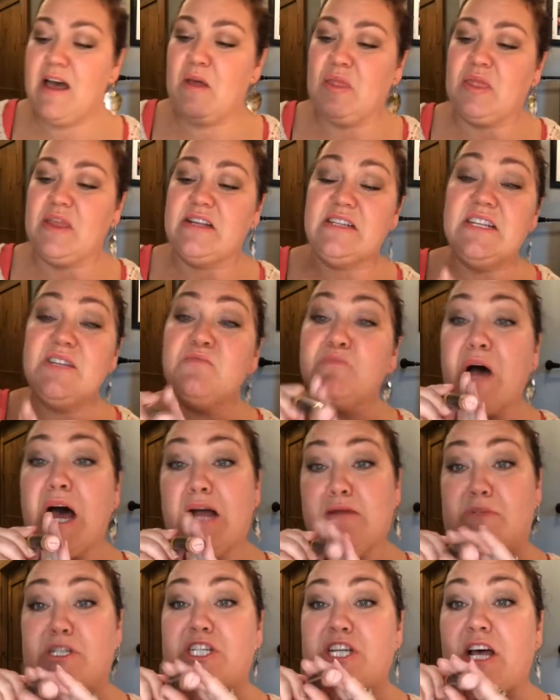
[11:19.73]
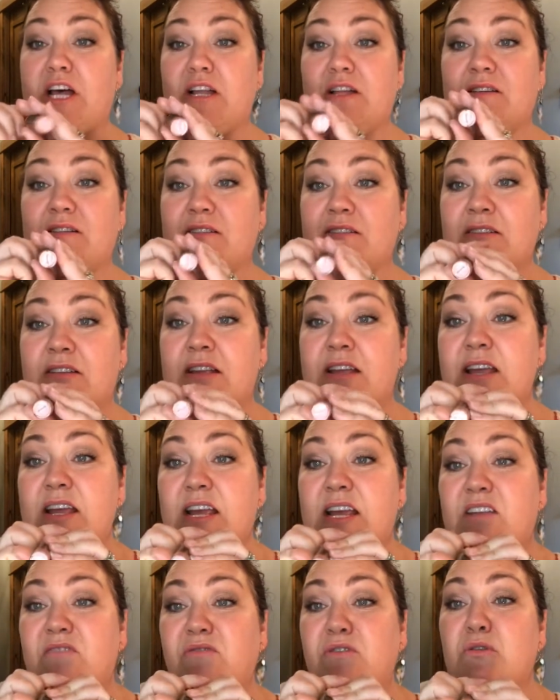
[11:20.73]
This is Bombshell.
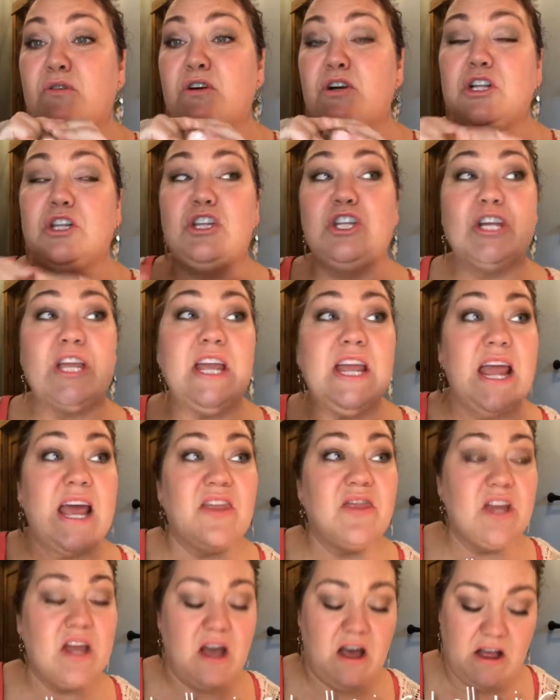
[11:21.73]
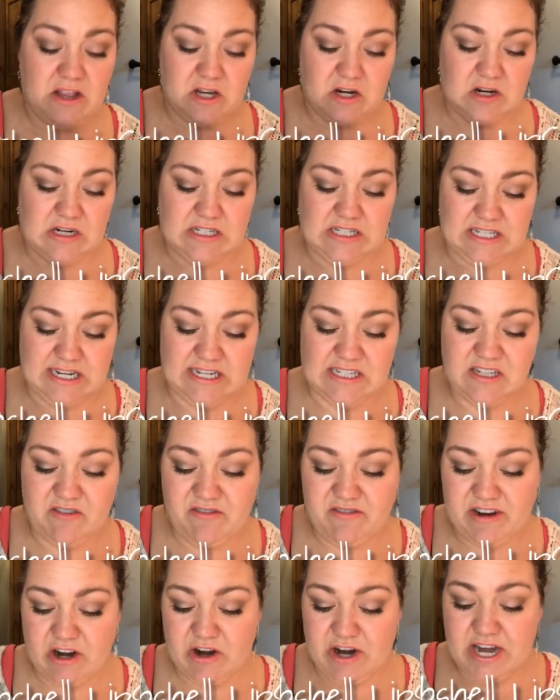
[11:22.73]
And if you're looking at the colors, it's a
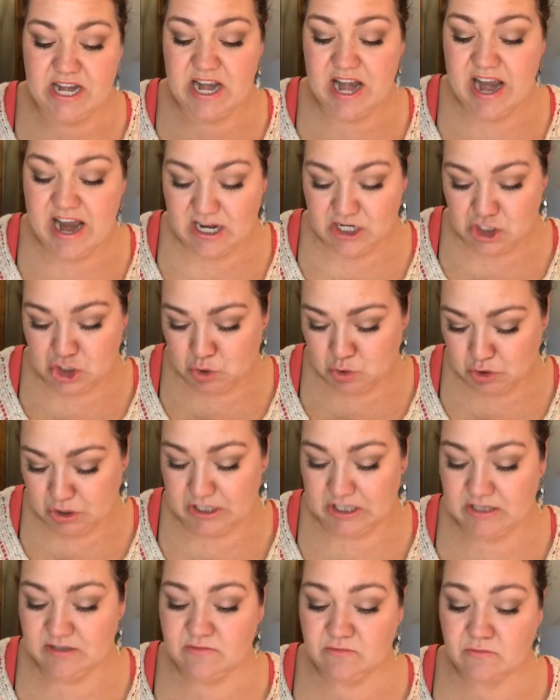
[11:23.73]
very natural,